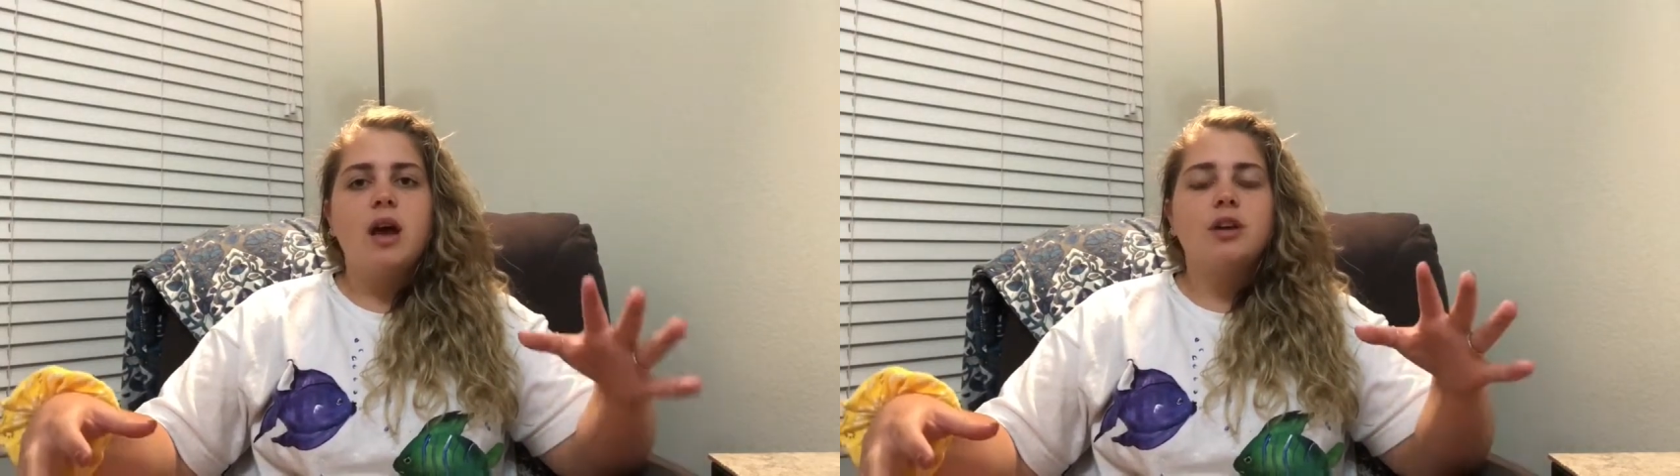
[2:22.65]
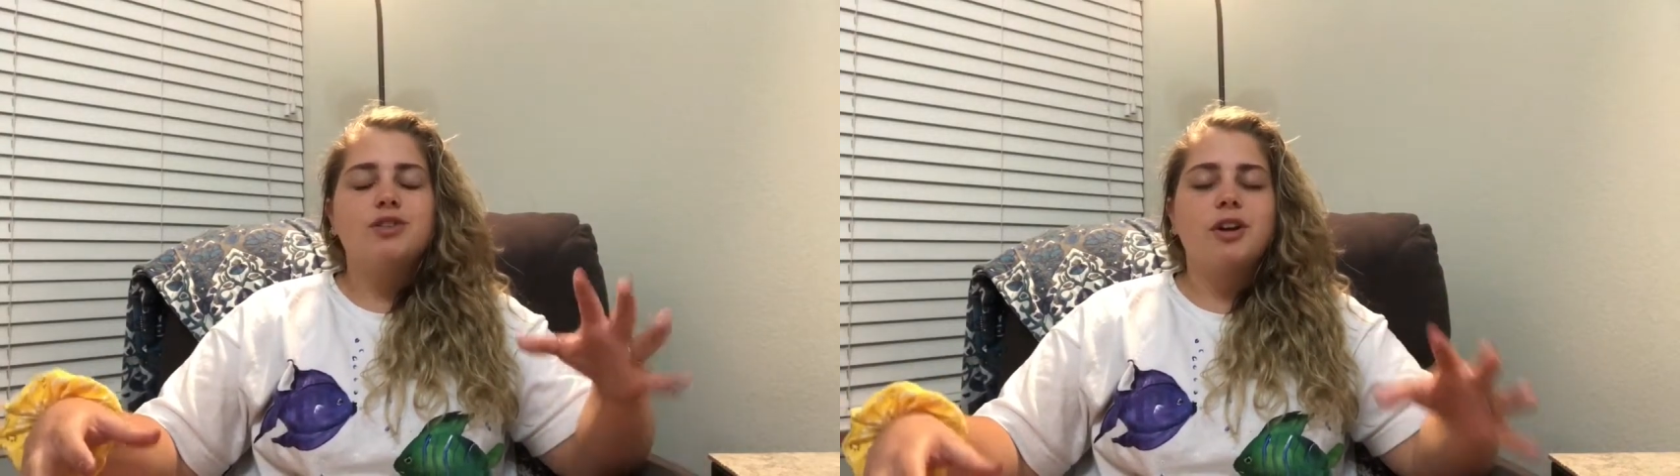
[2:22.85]

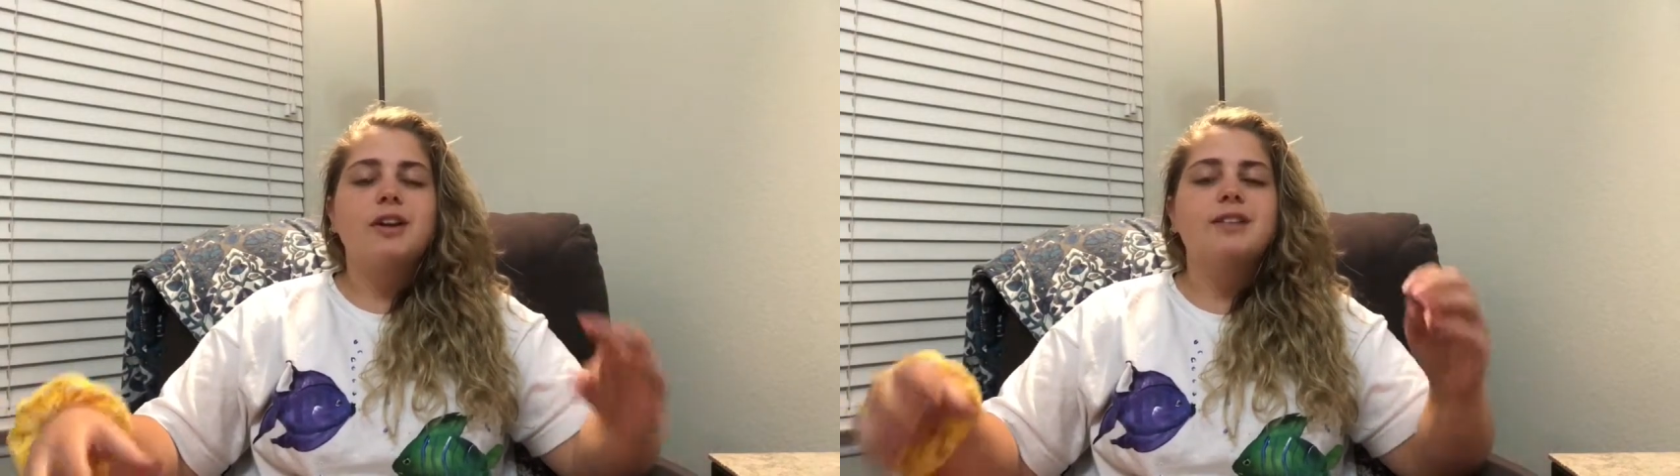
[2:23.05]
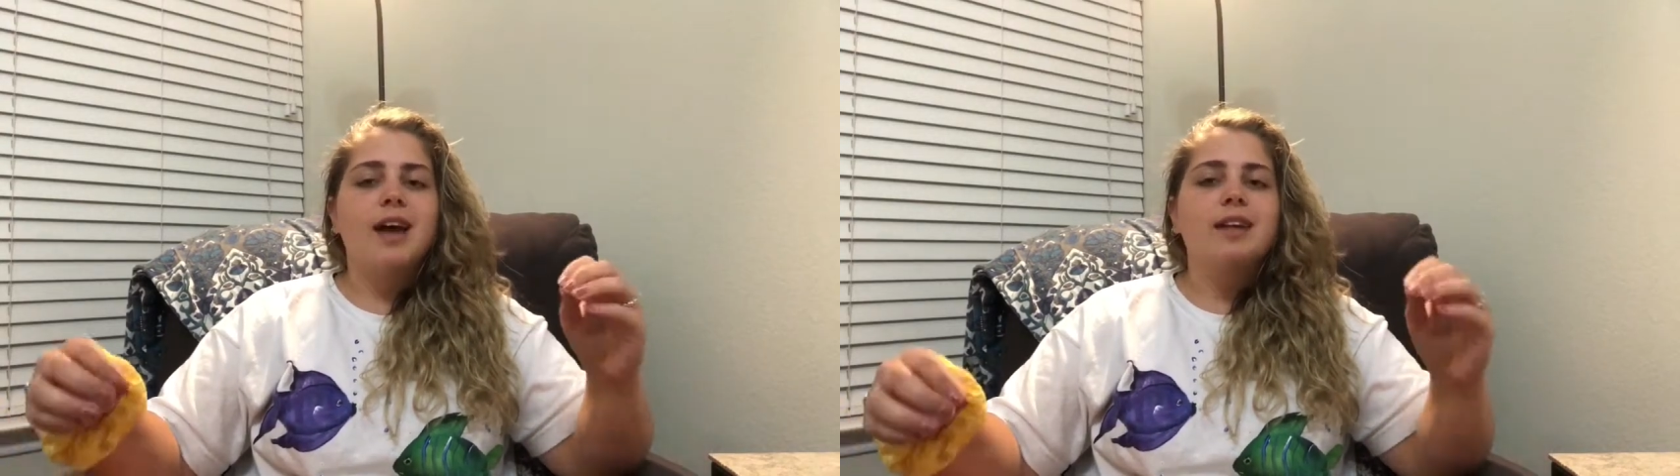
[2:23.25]
shark
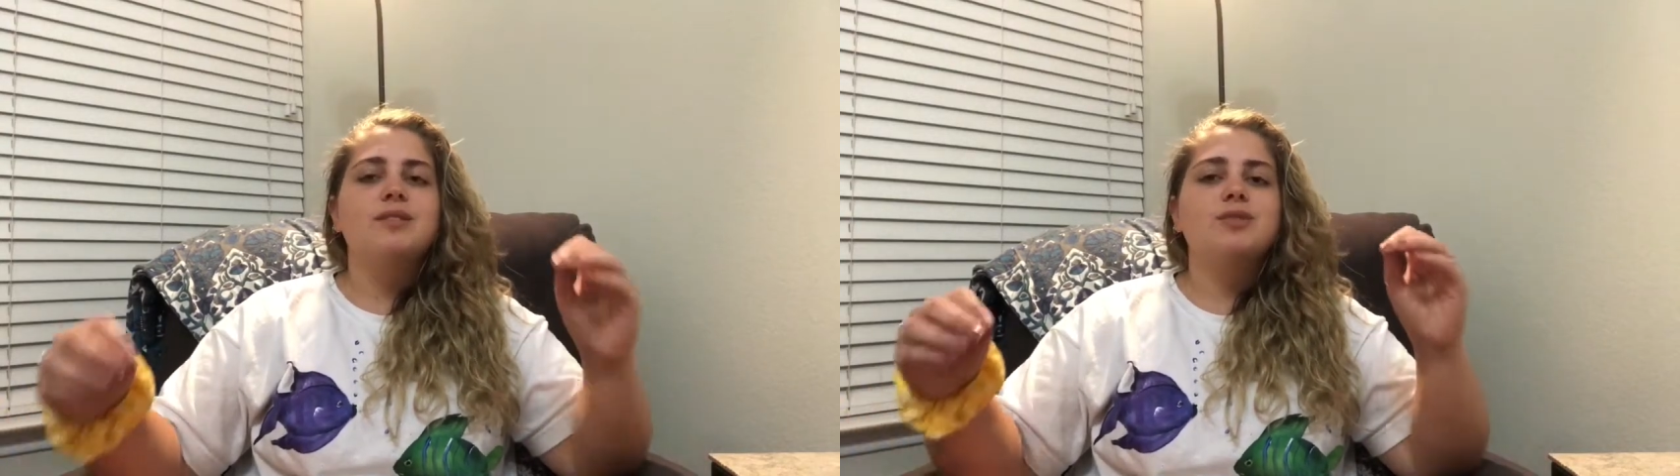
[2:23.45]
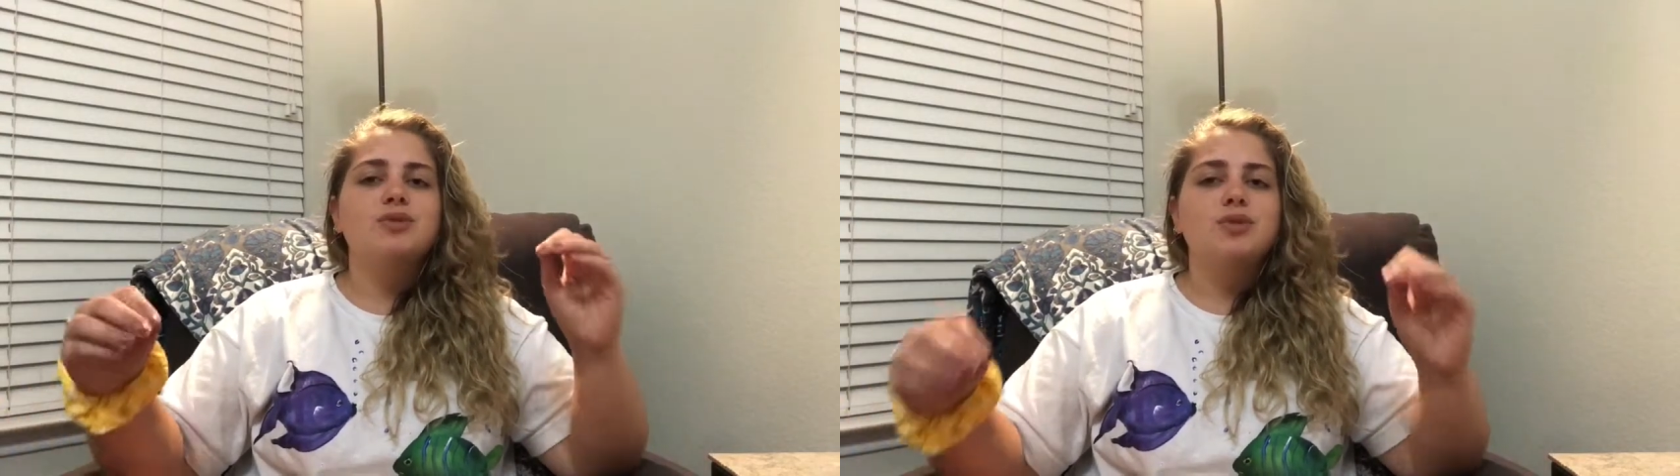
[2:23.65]

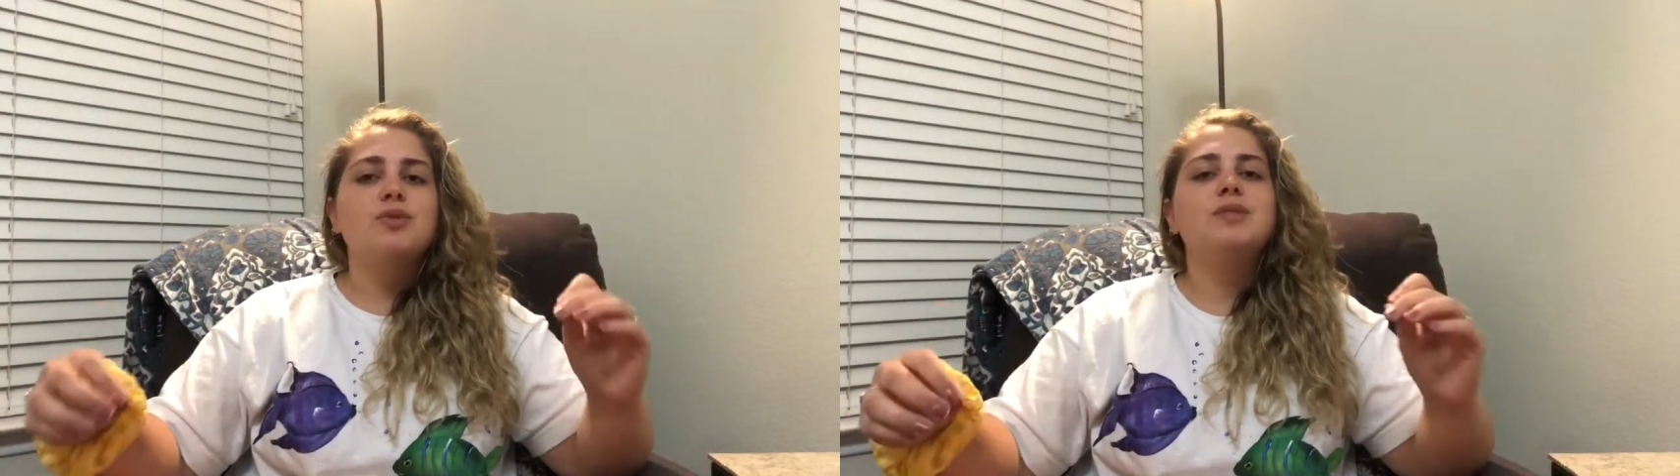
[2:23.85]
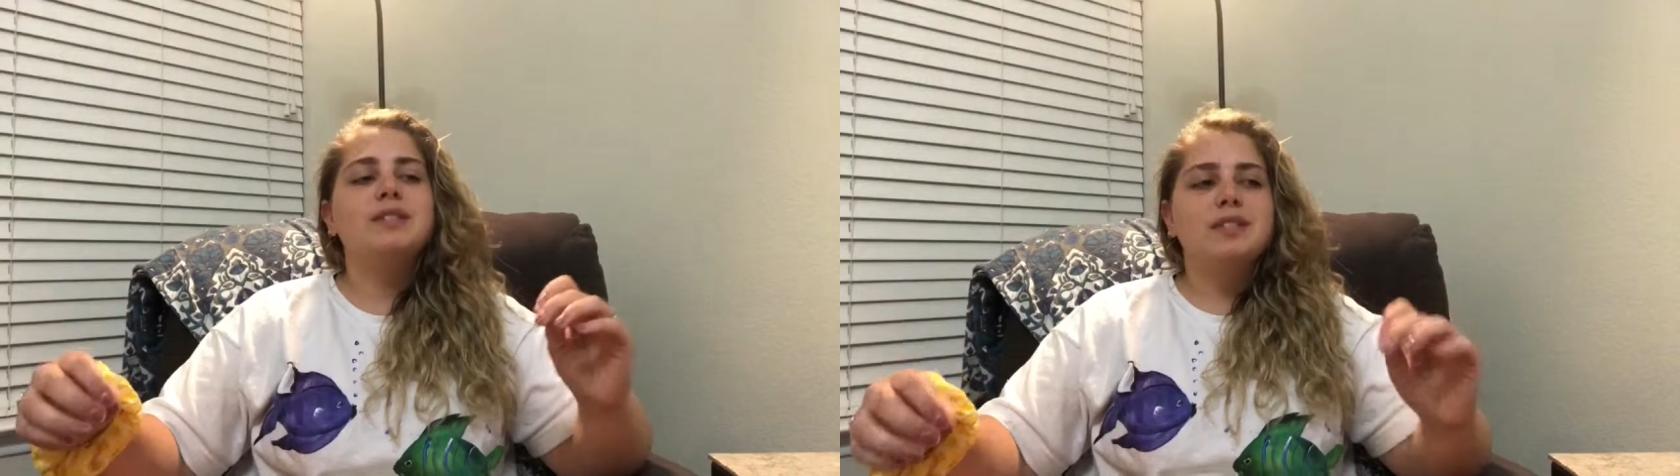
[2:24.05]
attacks
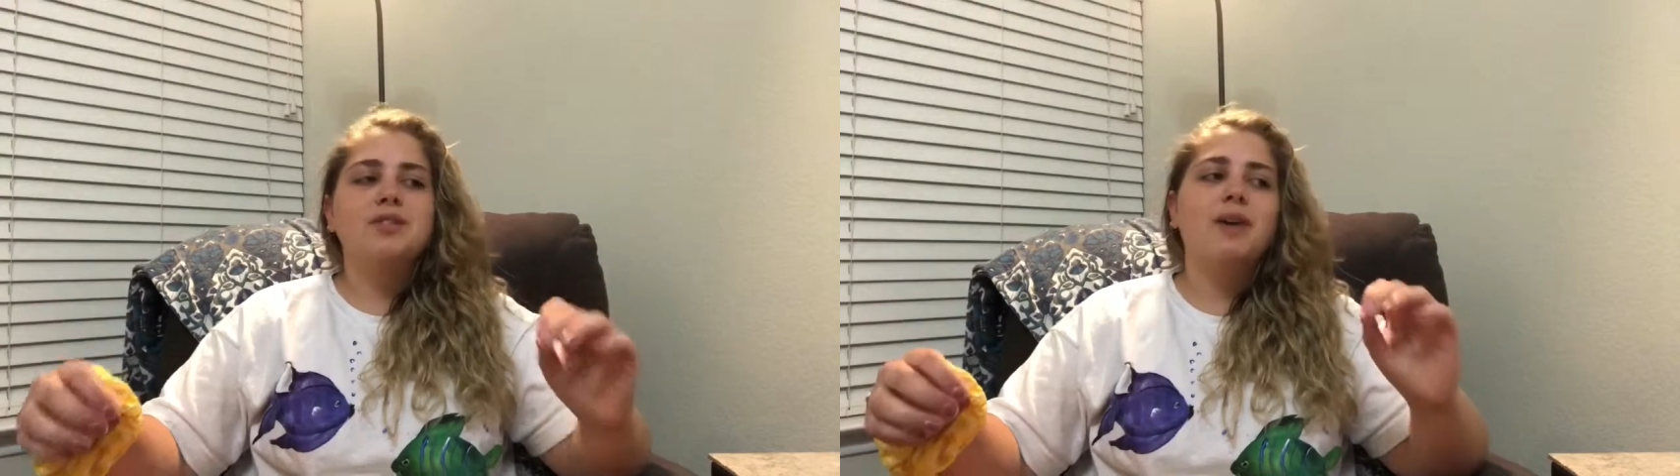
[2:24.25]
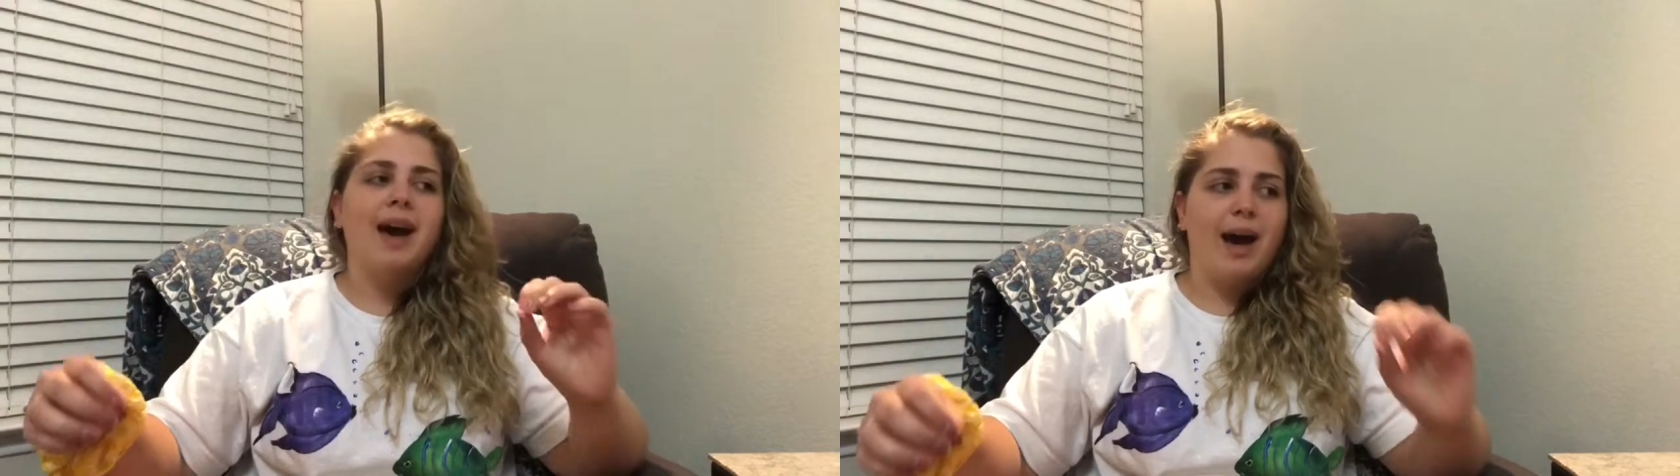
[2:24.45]
do
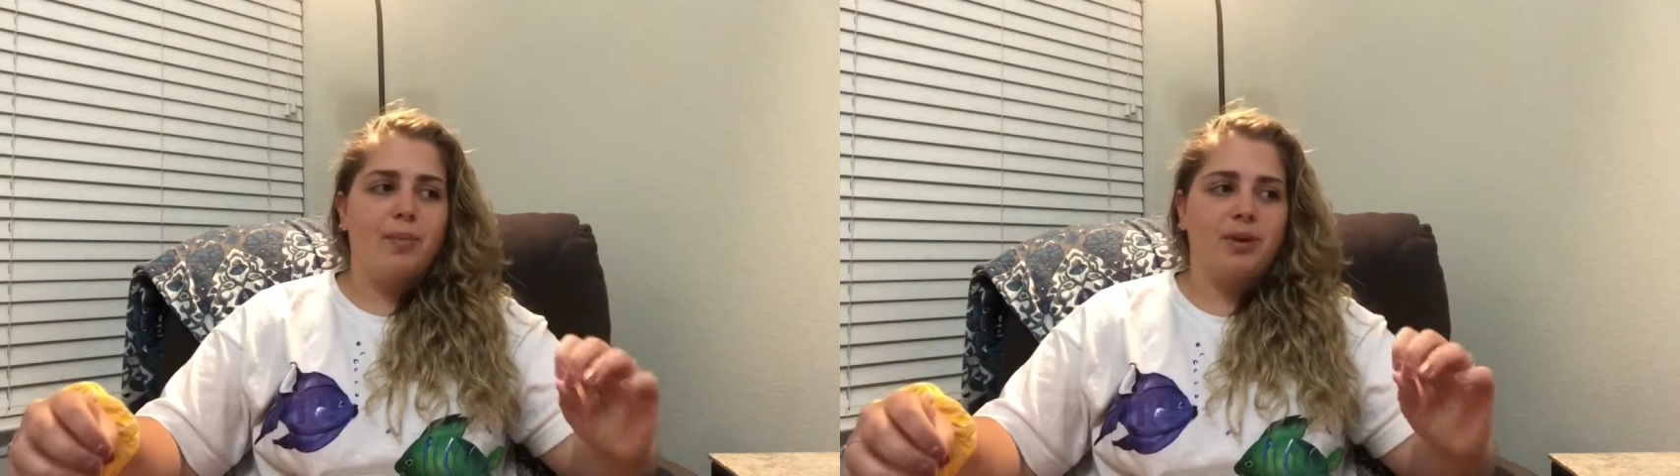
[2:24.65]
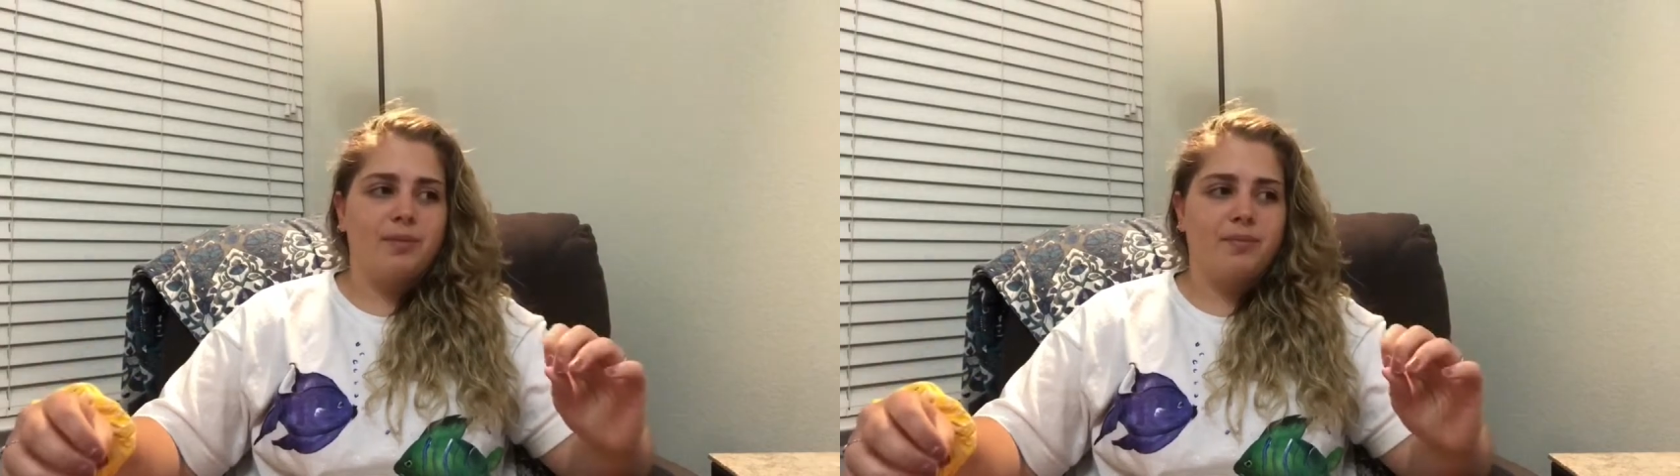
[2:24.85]
still
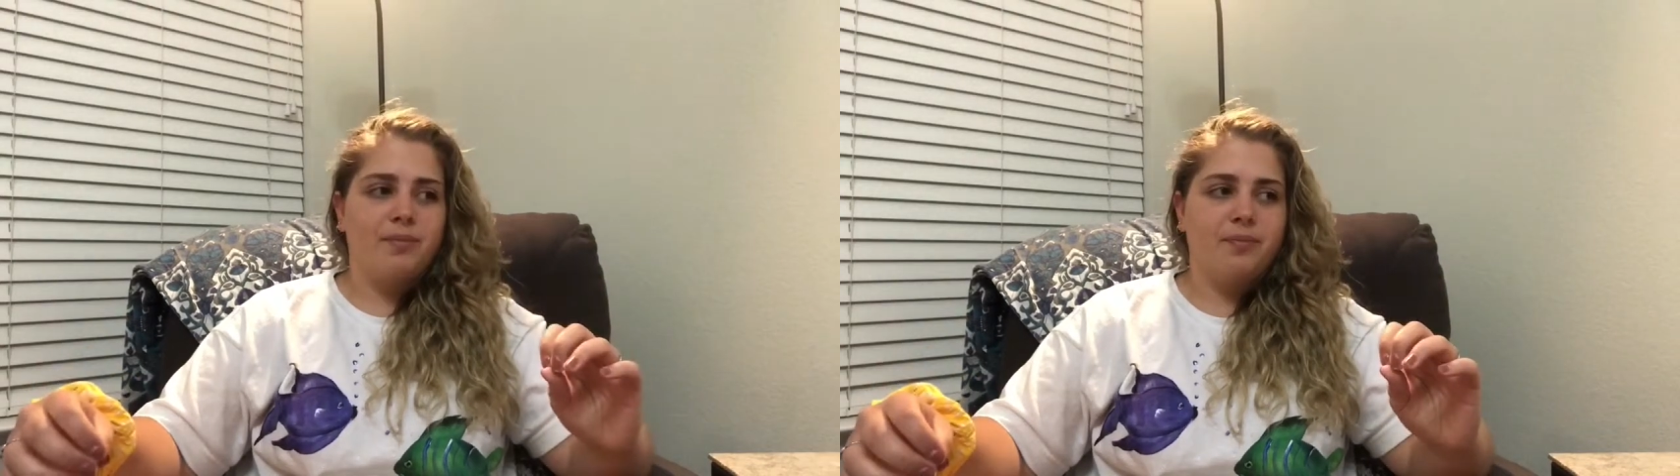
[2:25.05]
happen.